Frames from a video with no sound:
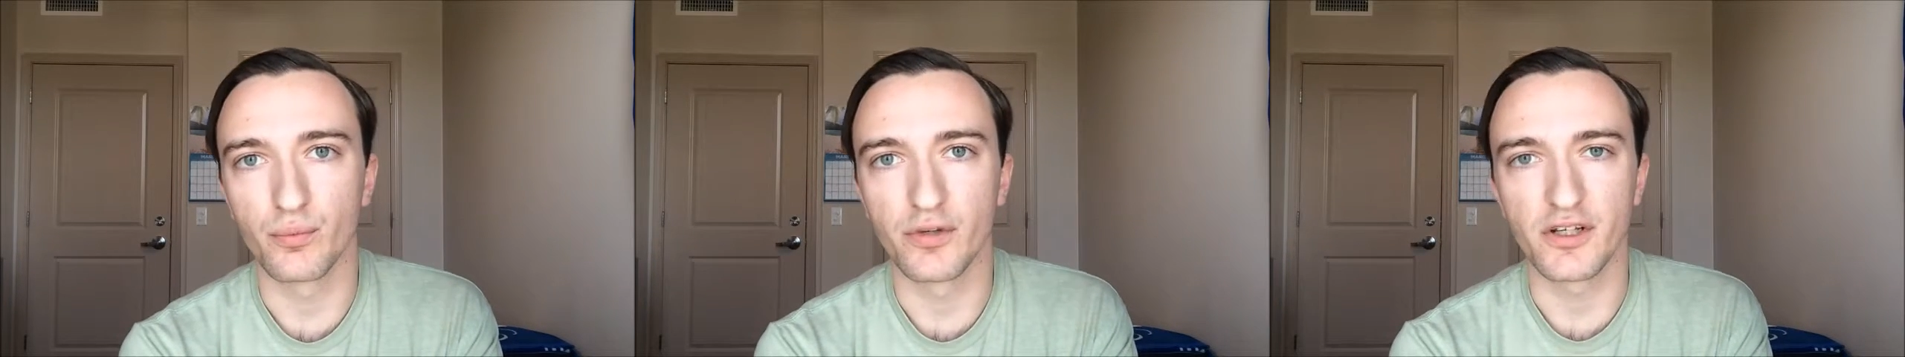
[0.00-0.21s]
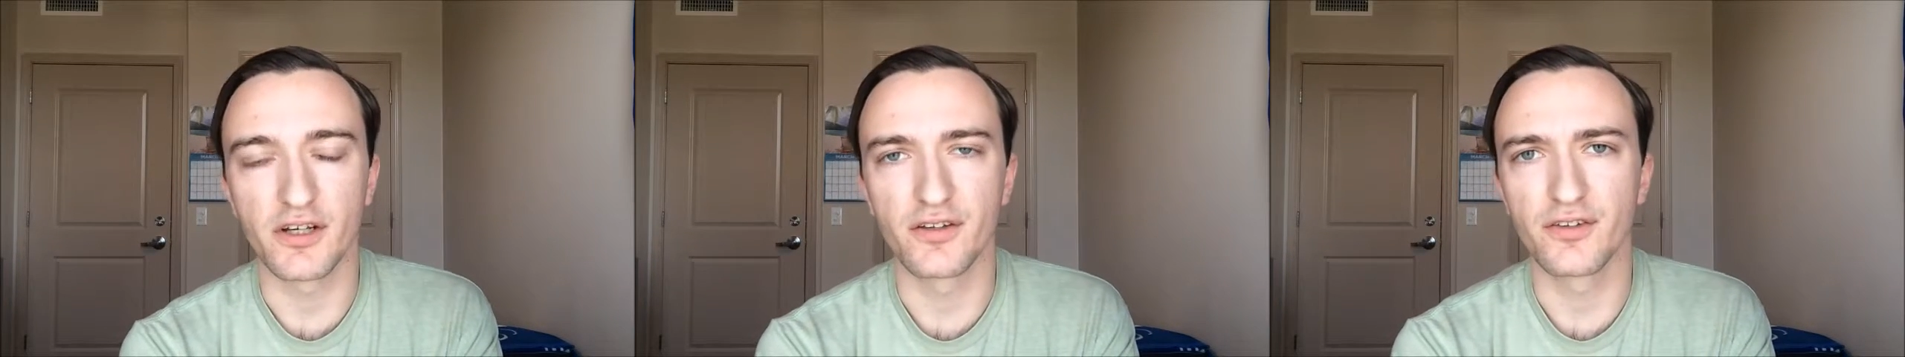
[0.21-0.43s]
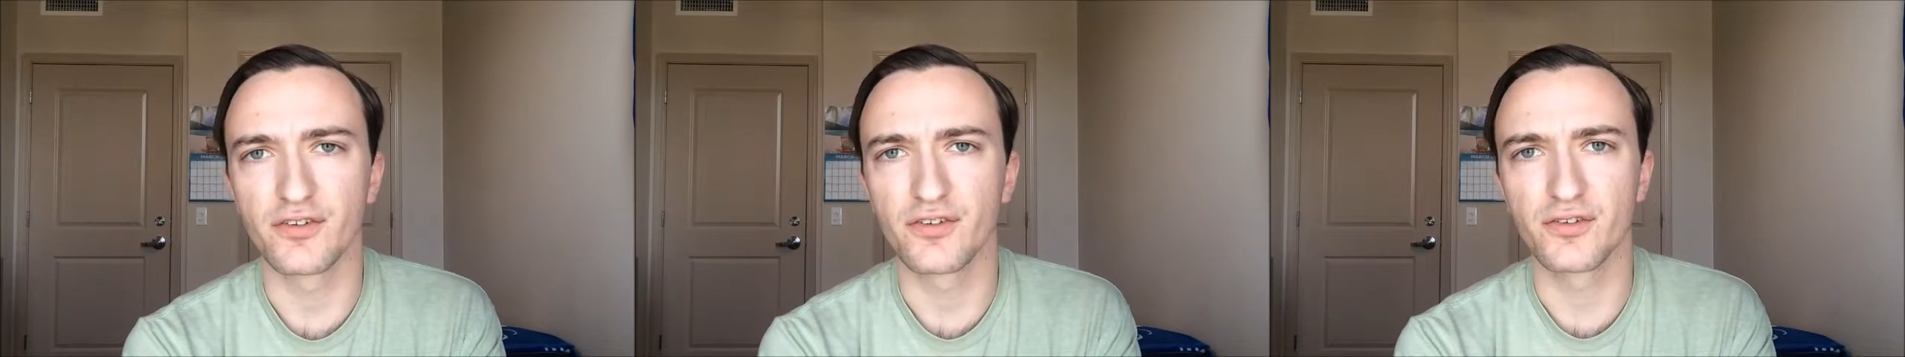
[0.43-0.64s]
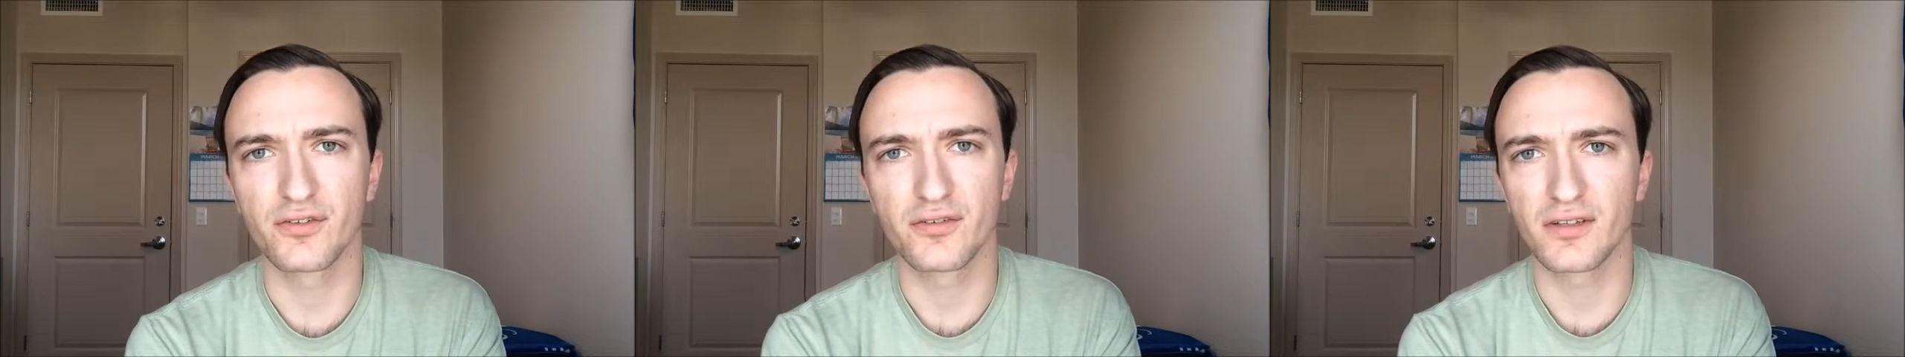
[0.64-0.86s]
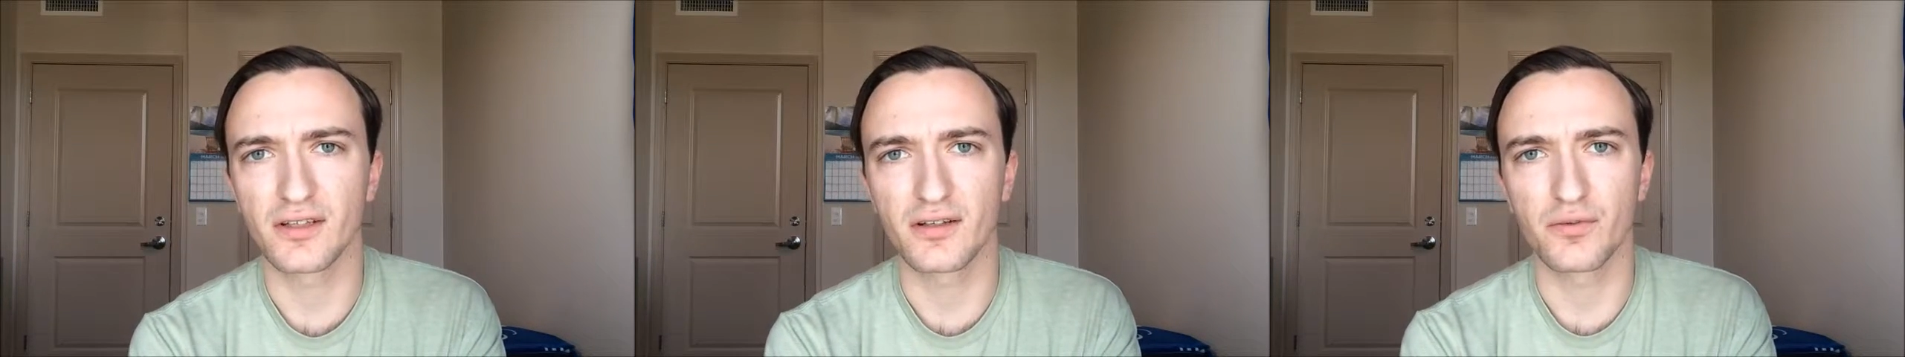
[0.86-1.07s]

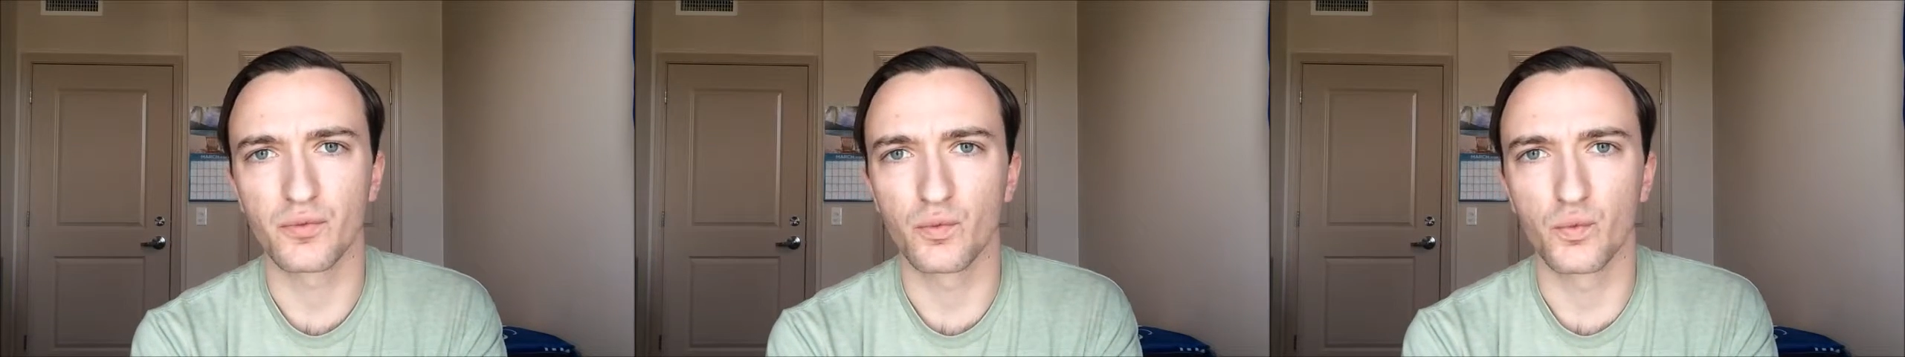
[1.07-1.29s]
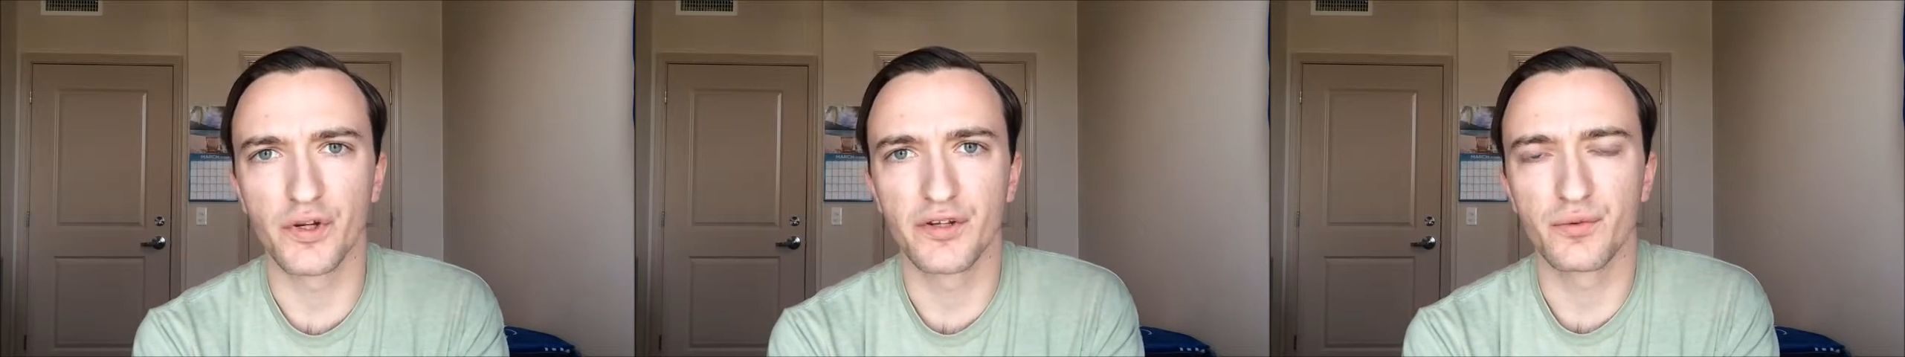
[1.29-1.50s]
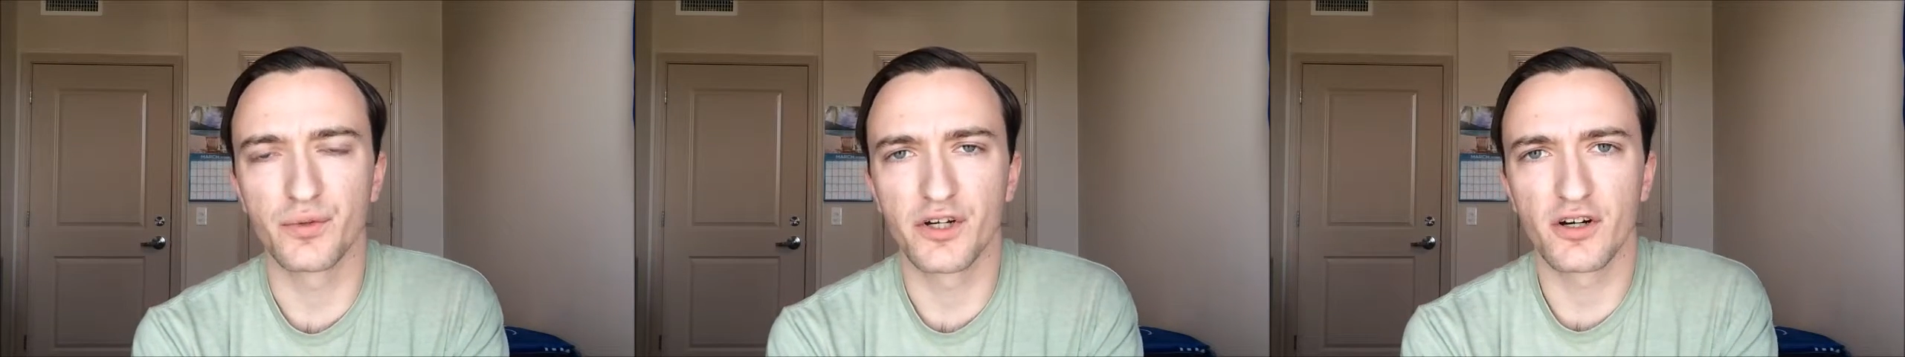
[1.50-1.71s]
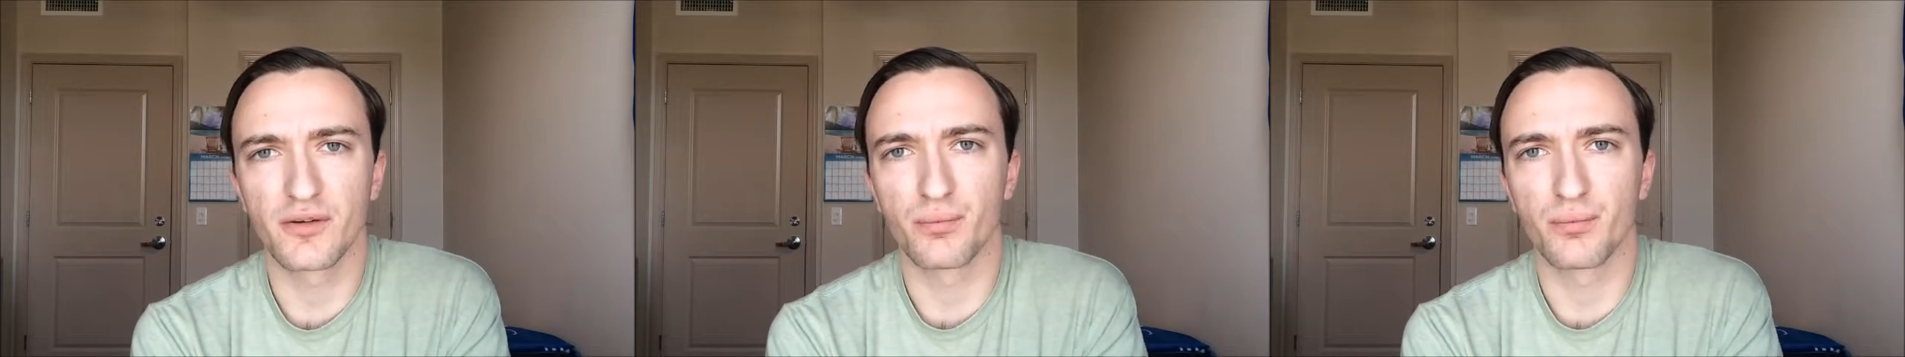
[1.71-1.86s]
because we